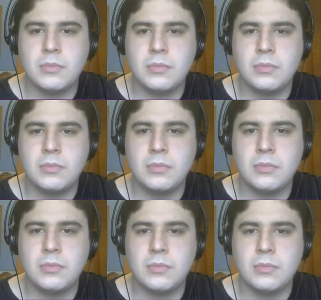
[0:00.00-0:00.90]

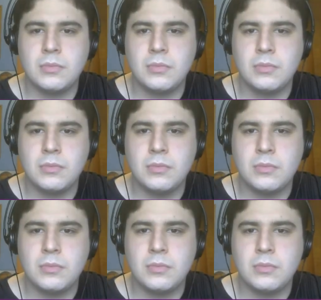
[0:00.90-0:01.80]

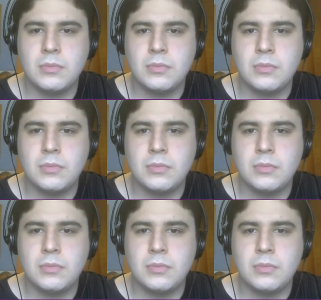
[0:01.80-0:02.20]
(no one is talking)